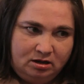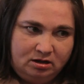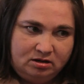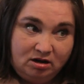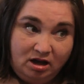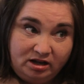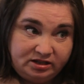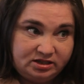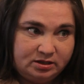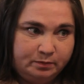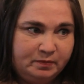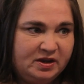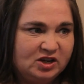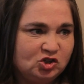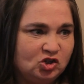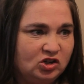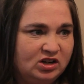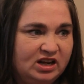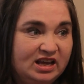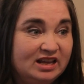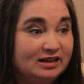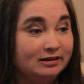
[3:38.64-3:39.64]
not to
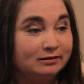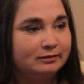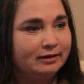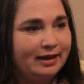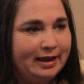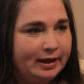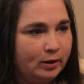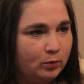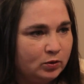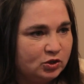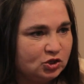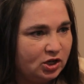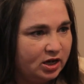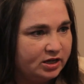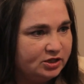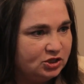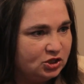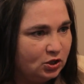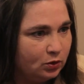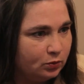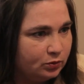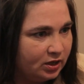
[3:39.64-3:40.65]
mention in a language I
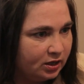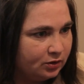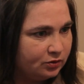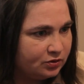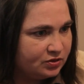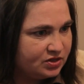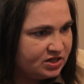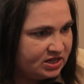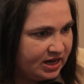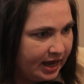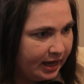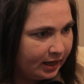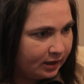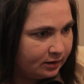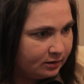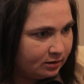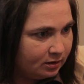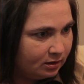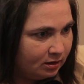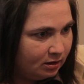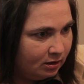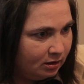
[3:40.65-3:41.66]
don't understand.
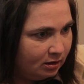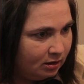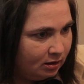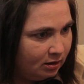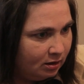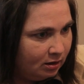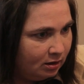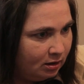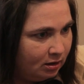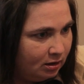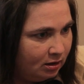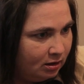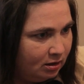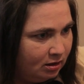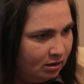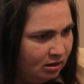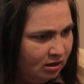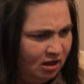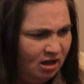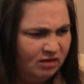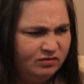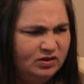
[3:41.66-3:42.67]

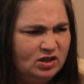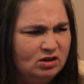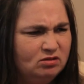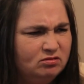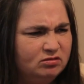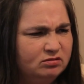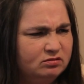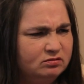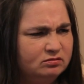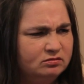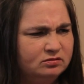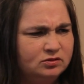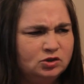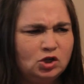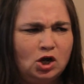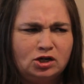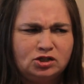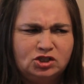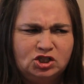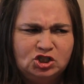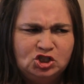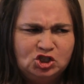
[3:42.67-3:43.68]
Have you
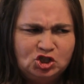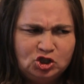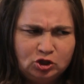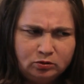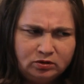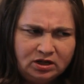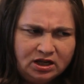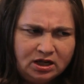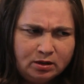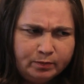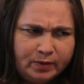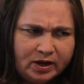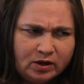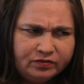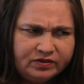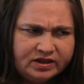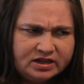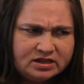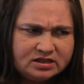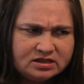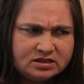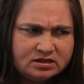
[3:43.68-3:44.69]
talked to Junie about
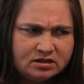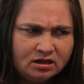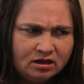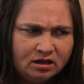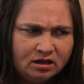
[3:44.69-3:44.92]
this?